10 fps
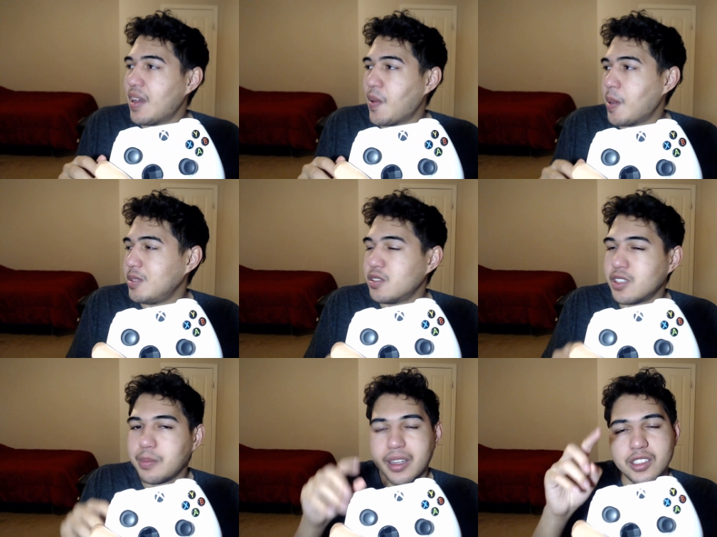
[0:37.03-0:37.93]
You can
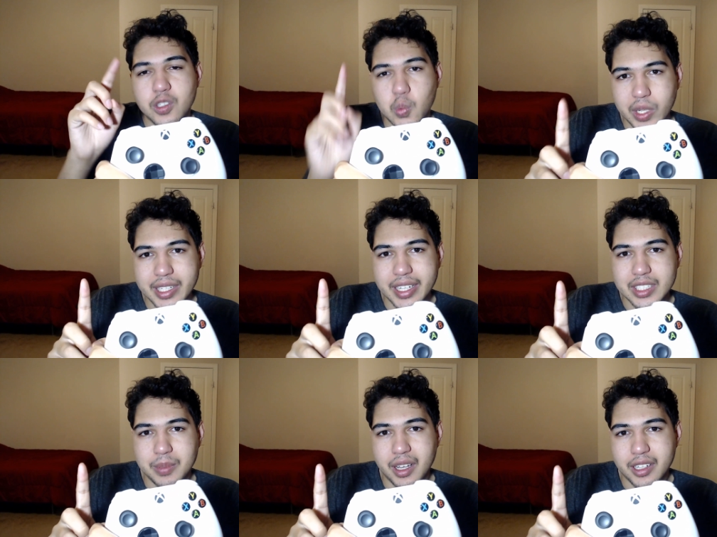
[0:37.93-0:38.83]
only pair it to one
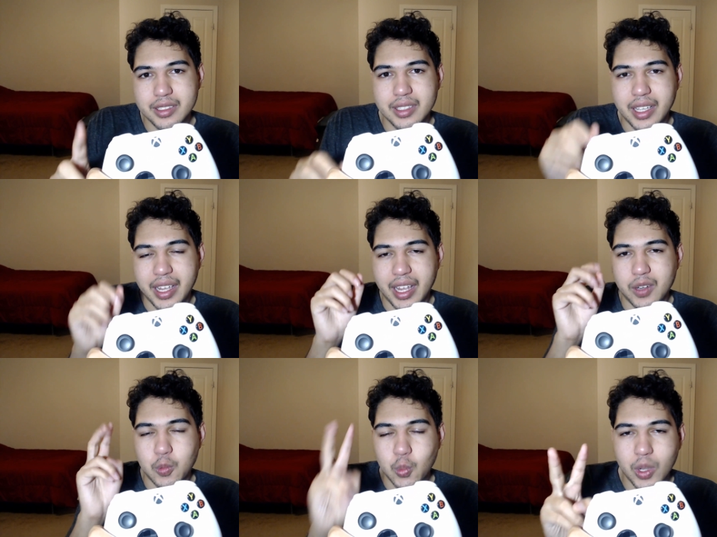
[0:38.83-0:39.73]
Xbox
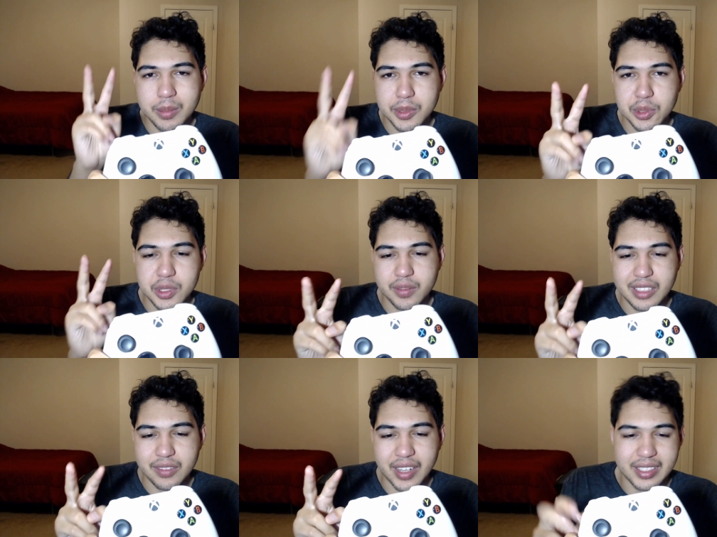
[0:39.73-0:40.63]
and one Bluetooth
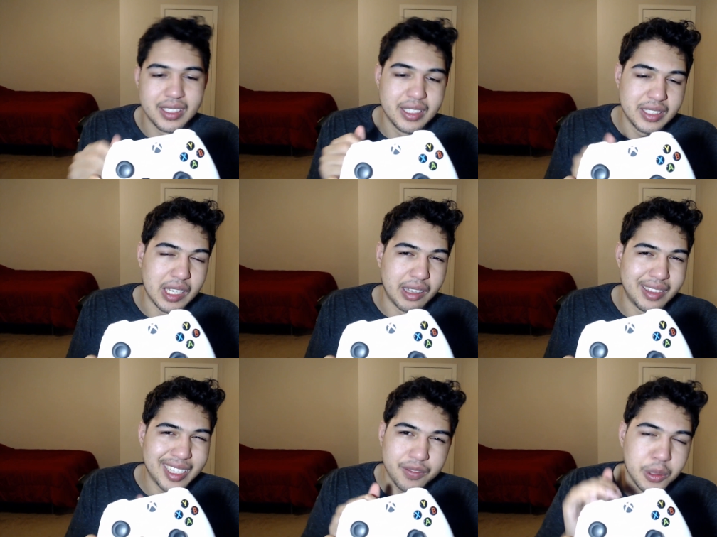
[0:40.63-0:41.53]
device. Now, I
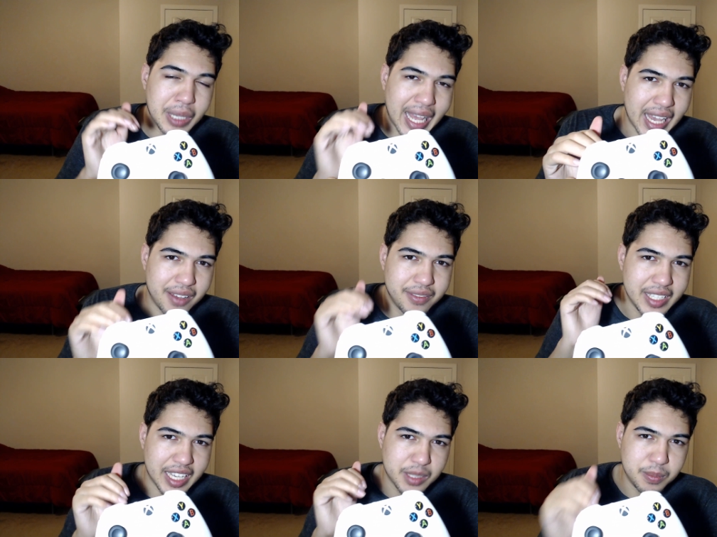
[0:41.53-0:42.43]
think if you have
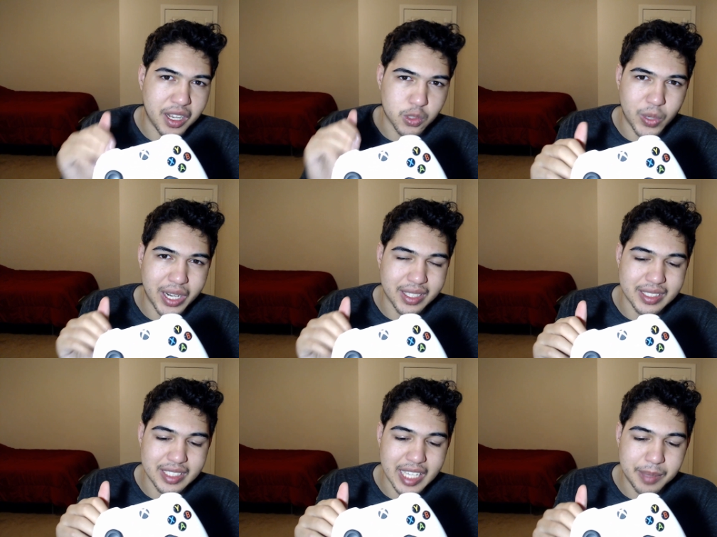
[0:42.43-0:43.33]
the Xbox
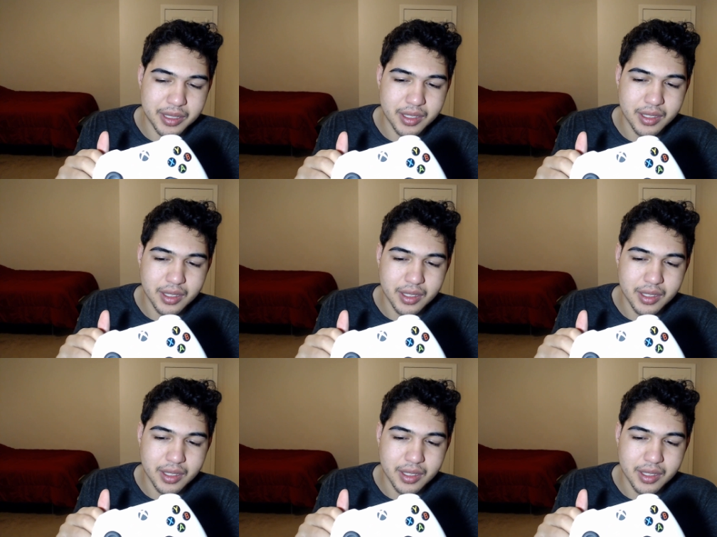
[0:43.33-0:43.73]
wireless adapter,